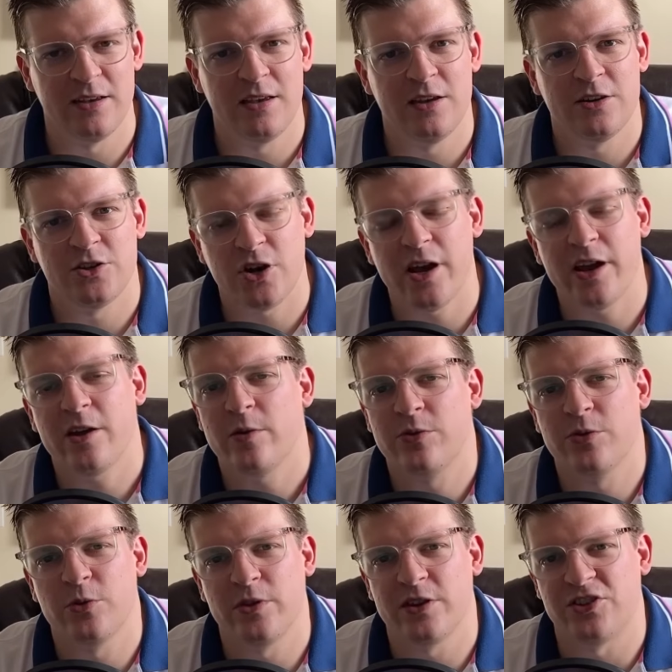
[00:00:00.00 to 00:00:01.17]
Try going
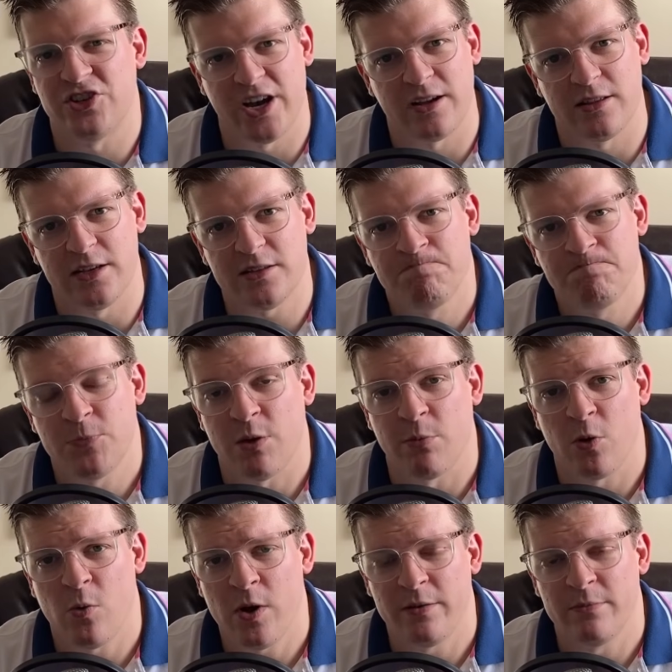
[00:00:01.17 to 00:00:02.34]
through this checklist. Number
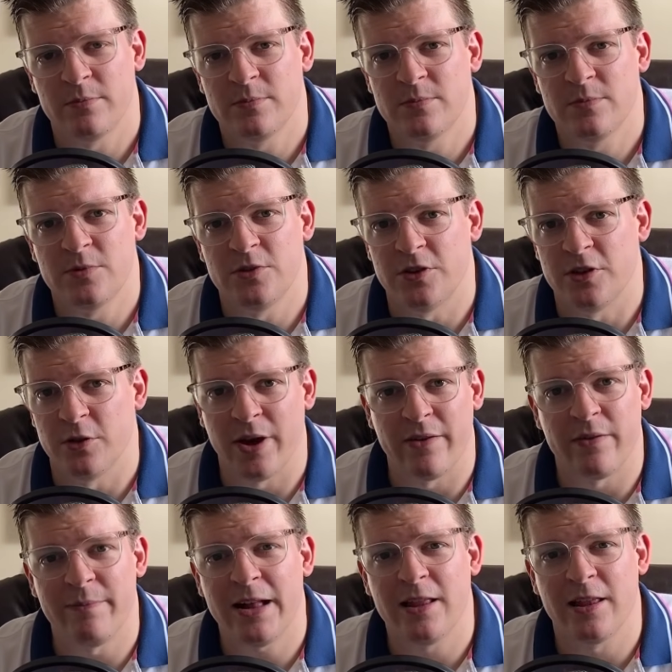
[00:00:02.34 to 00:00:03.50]
1, do you have a
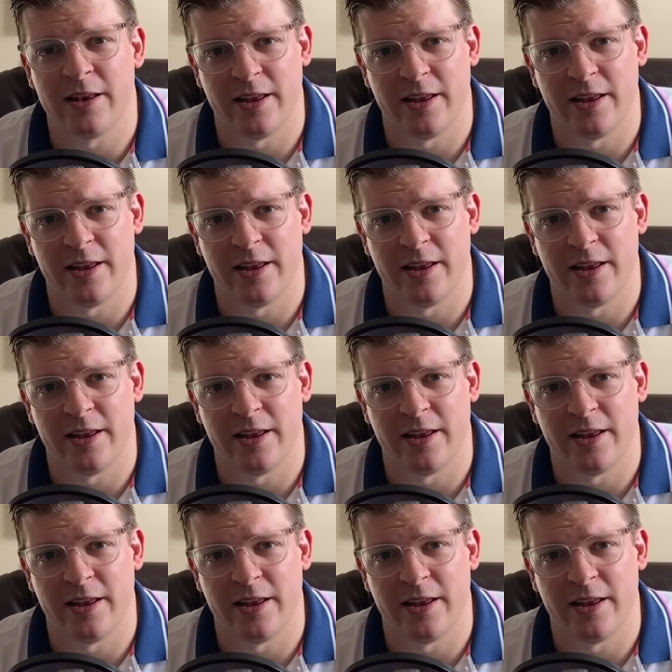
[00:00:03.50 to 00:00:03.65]
melody?